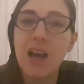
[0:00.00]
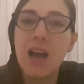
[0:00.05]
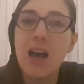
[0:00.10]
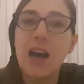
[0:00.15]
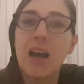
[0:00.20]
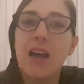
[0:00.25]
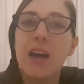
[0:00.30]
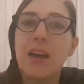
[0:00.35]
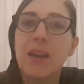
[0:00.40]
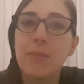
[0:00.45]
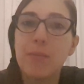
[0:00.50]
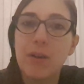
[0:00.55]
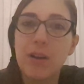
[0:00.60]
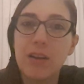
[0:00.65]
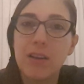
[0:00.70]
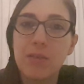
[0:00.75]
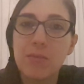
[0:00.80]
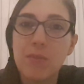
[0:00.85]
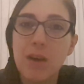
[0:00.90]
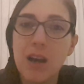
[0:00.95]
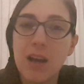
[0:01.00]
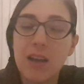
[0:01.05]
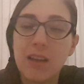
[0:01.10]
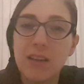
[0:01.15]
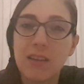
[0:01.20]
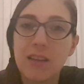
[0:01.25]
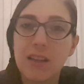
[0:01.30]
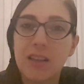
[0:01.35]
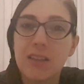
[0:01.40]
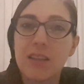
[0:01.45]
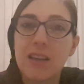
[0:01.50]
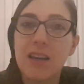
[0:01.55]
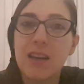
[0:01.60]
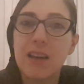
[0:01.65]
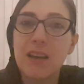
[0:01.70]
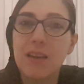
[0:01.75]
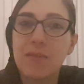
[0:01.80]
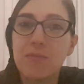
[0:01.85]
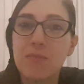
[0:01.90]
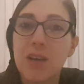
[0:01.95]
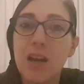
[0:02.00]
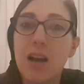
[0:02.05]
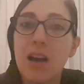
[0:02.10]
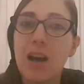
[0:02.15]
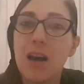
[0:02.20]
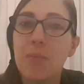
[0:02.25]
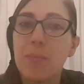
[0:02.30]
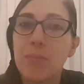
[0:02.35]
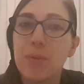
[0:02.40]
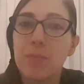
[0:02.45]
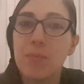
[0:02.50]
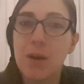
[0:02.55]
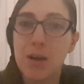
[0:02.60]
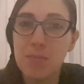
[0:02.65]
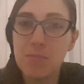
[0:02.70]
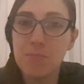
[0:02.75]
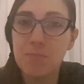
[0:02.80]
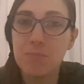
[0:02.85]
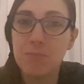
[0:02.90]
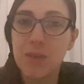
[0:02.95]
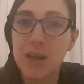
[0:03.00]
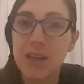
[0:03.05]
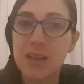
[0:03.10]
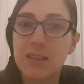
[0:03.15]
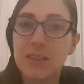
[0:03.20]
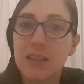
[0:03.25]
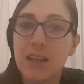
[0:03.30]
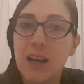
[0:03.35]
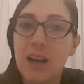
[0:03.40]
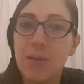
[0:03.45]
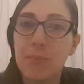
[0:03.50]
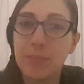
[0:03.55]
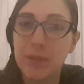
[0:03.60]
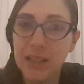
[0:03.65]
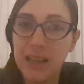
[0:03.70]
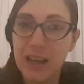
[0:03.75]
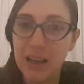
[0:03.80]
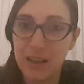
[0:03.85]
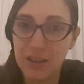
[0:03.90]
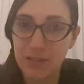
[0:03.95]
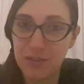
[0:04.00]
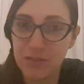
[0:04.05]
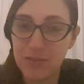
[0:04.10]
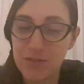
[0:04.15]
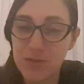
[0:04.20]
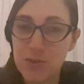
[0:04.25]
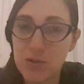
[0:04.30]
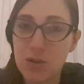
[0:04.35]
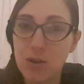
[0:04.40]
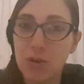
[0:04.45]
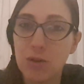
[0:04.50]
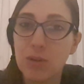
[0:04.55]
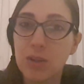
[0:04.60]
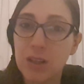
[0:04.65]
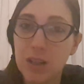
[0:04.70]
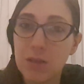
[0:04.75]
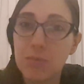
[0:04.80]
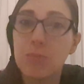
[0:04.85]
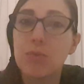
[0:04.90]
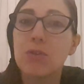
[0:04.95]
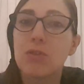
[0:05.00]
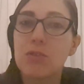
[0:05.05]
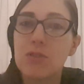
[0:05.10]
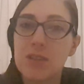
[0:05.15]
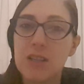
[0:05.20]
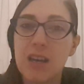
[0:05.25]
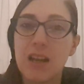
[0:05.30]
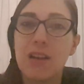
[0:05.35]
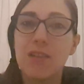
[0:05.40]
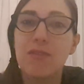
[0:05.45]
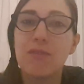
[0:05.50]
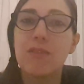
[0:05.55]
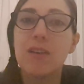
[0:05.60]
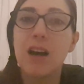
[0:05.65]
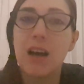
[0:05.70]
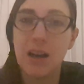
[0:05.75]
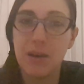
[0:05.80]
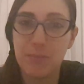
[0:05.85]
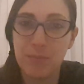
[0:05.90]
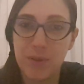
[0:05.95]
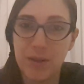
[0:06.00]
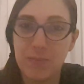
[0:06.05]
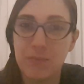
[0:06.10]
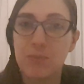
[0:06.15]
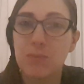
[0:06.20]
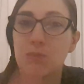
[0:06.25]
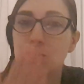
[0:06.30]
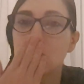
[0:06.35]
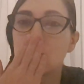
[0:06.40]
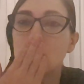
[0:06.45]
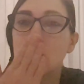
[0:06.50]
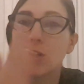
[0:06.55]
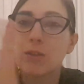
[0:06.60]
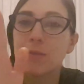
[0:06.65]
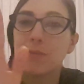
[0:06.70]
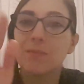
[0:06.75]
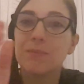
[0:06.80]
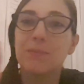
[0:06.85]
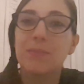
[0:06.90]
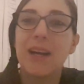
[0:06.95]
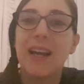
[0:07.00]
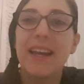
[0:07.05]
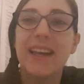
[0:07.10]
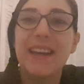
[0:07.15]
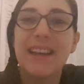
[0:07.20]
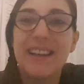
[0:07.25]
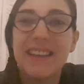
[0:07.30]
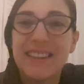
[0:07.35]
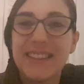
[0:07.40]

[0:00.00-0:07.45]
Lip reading: and bear in mind that a happy mom makes a happy life. So keep yourself happy. Bye.